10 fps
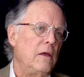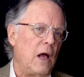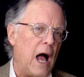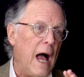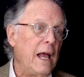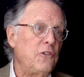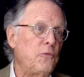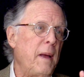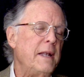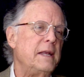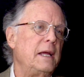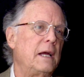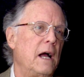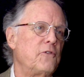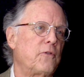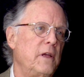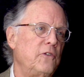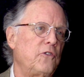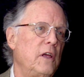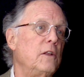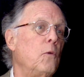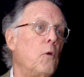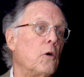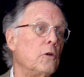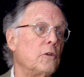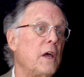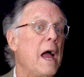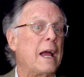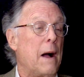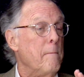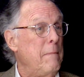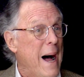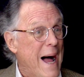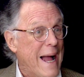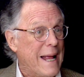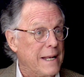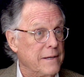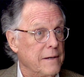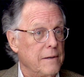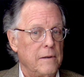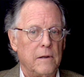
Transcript: high spending countries in the world combined. Yeah.